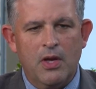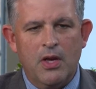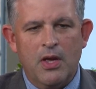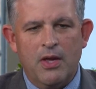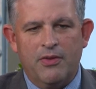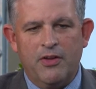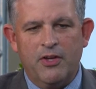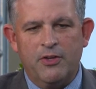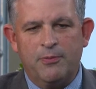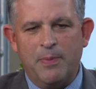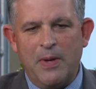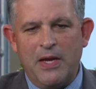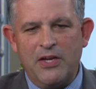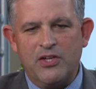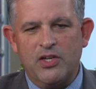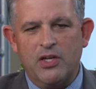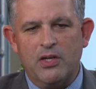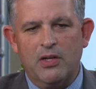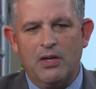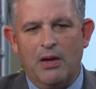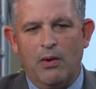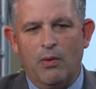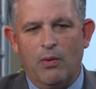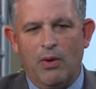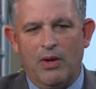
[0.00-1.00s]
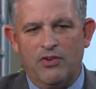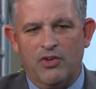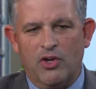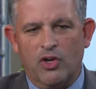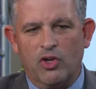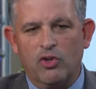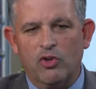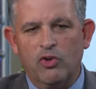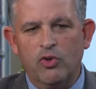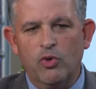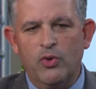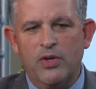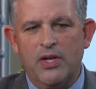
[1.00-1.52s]
This patient had an
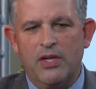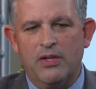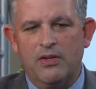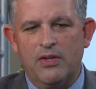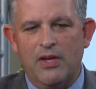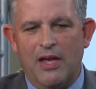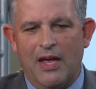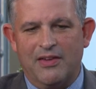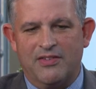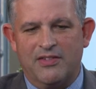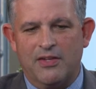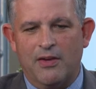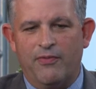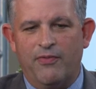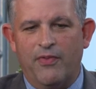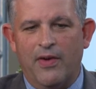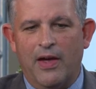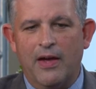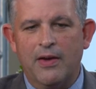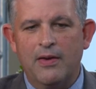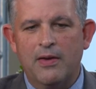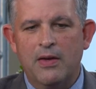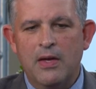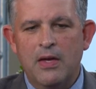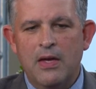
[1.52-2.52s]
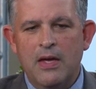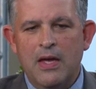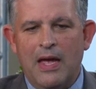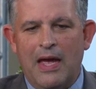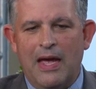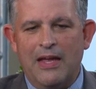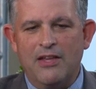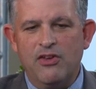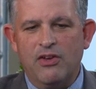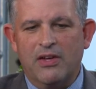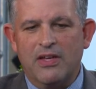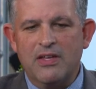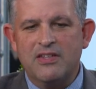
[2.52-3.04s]
occluded SFA, and
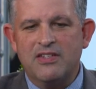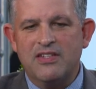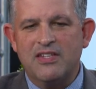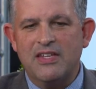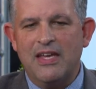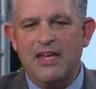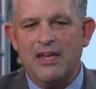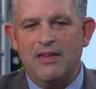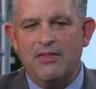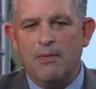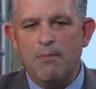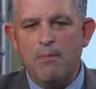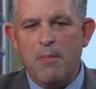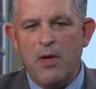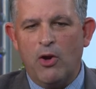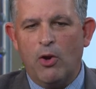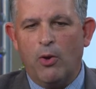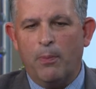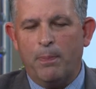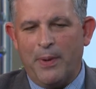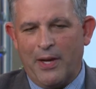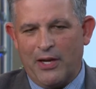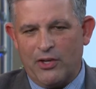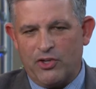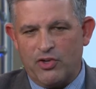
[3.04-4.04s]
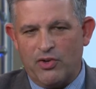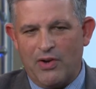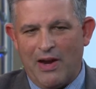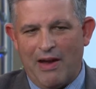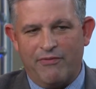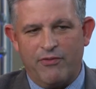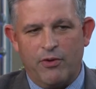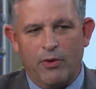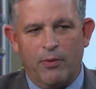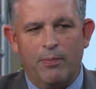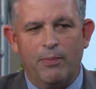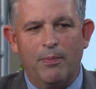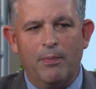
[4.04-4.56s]
you can see in the middle picture
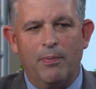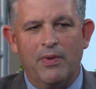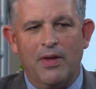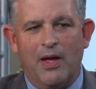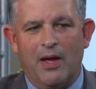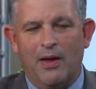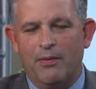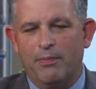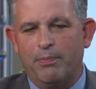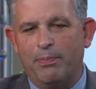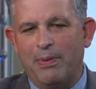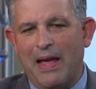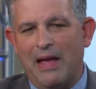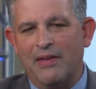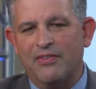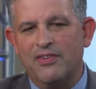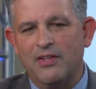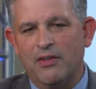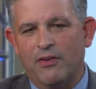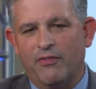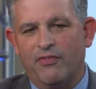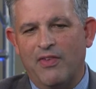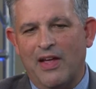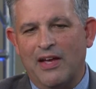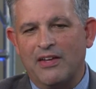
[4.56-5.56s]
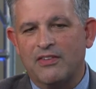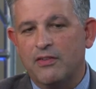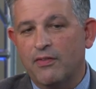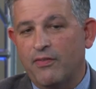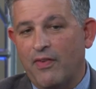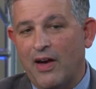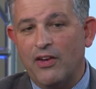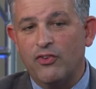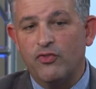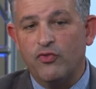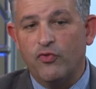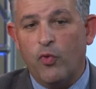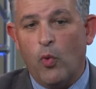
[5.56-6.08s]
after passing the Flex
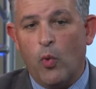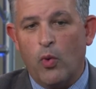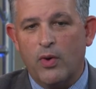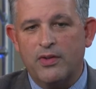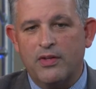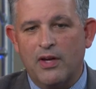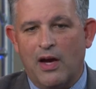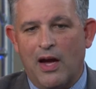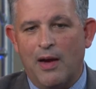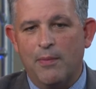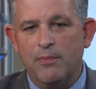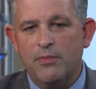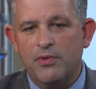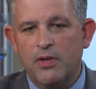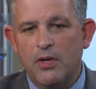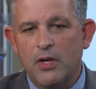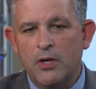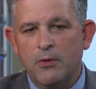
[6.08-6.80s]
device 4 times,